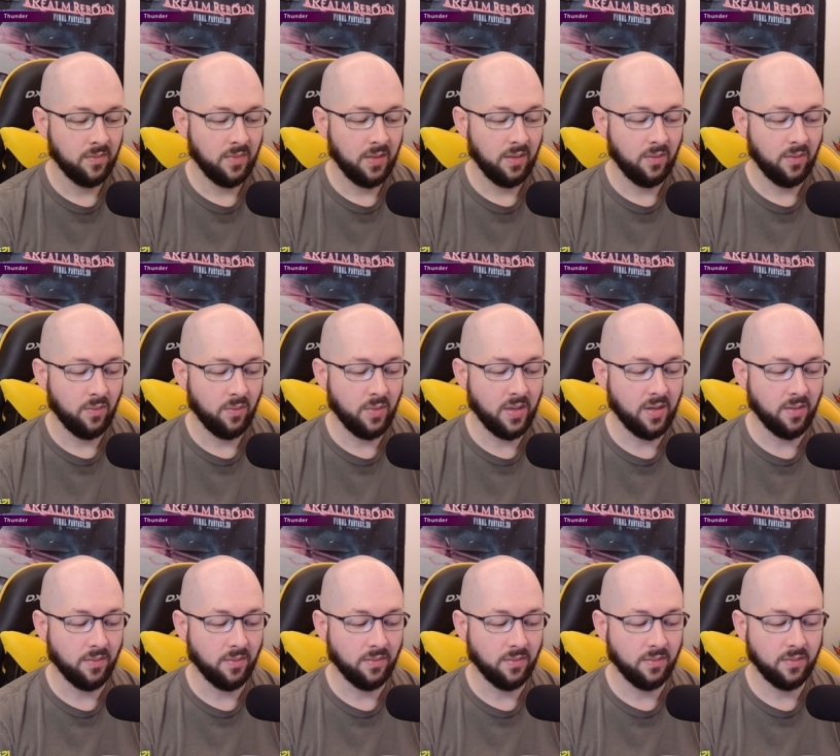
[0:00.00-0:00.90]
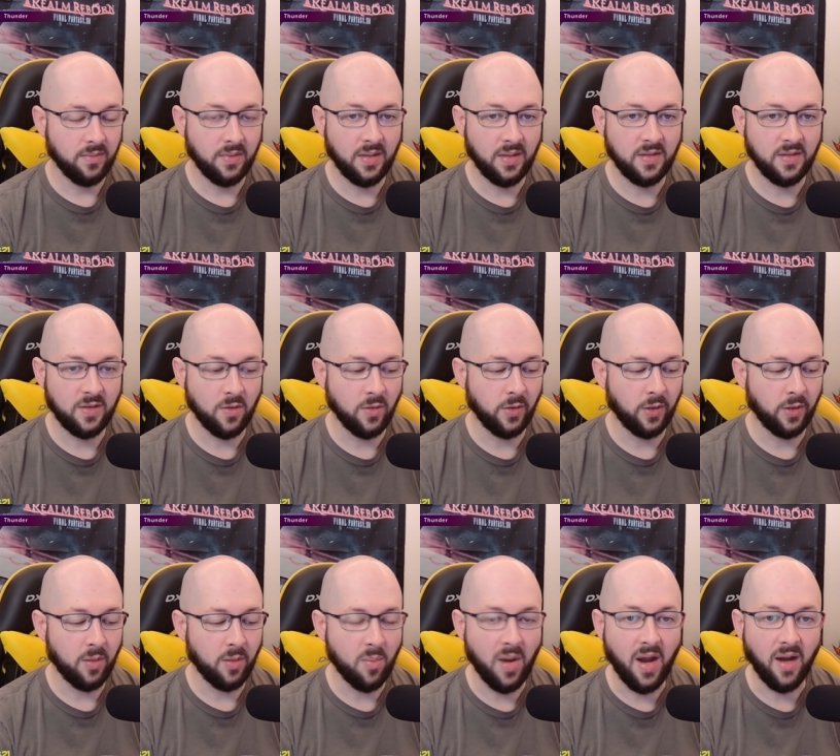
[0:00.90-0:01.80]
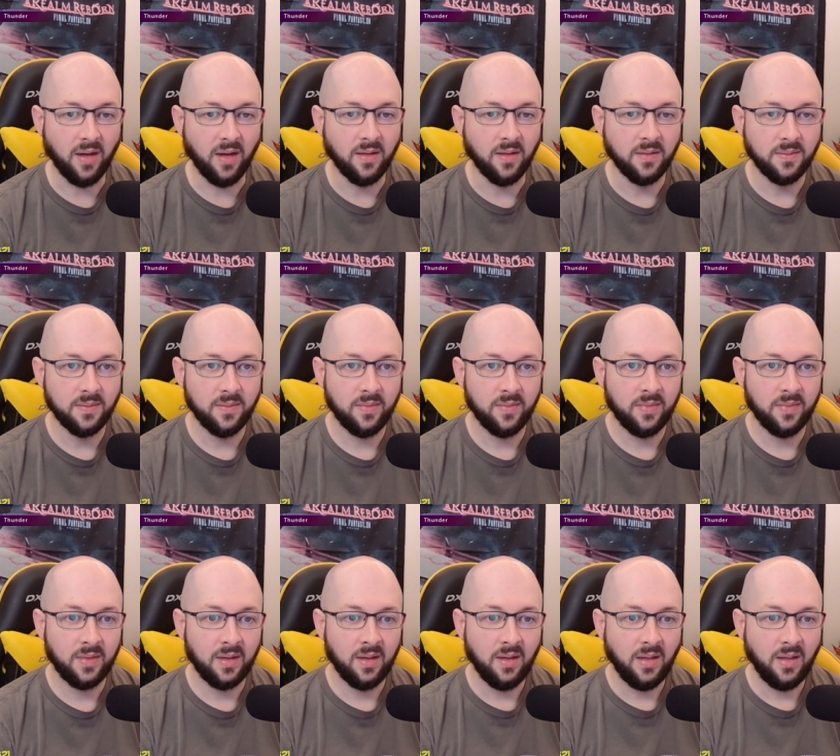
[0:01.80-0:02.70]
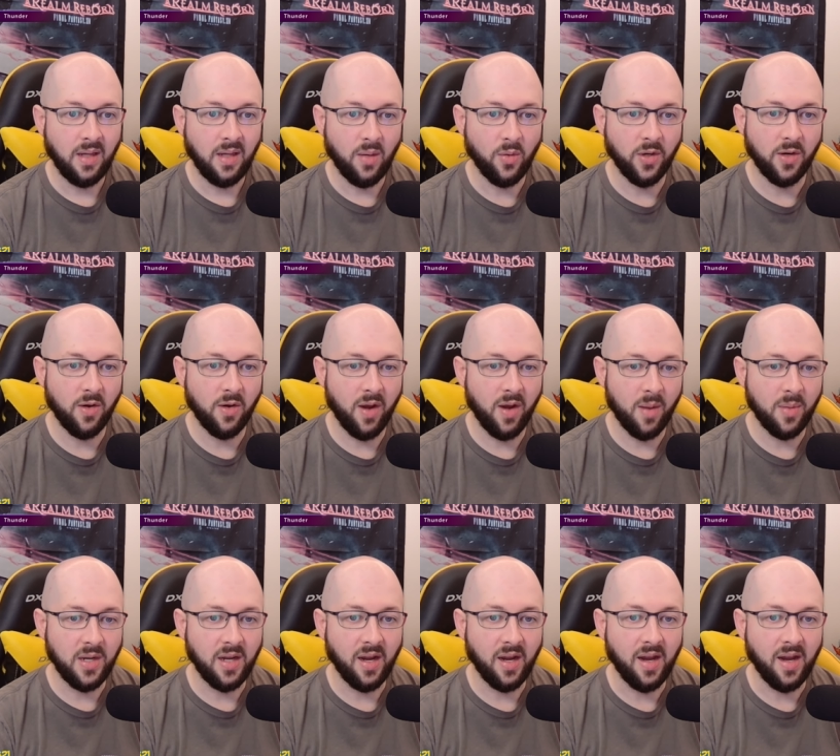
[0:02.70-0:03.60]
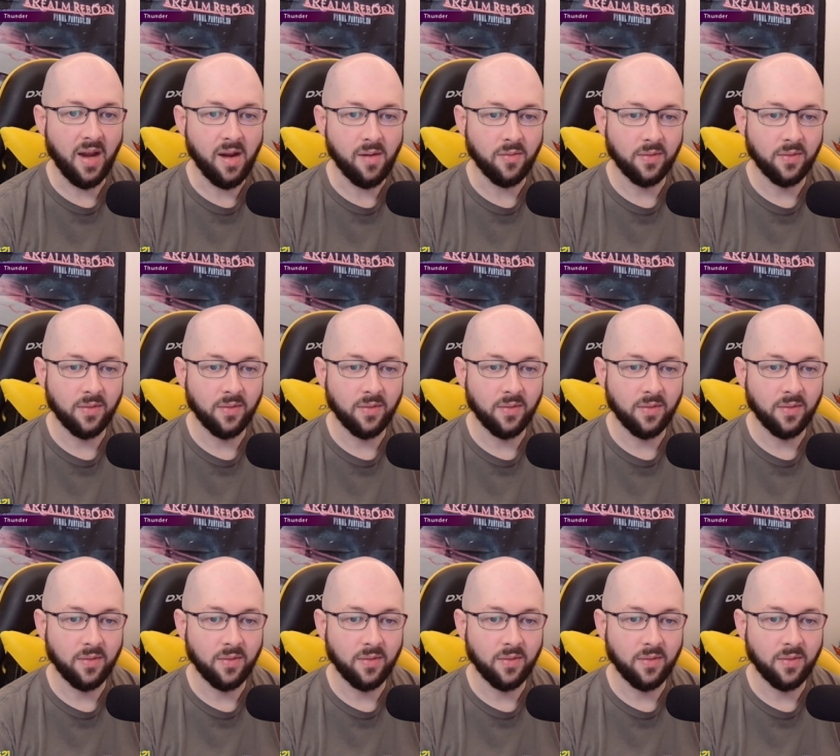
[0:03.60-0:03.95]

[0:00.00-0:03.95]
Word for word: Well, let's go look at the bag. I want to know how many I have.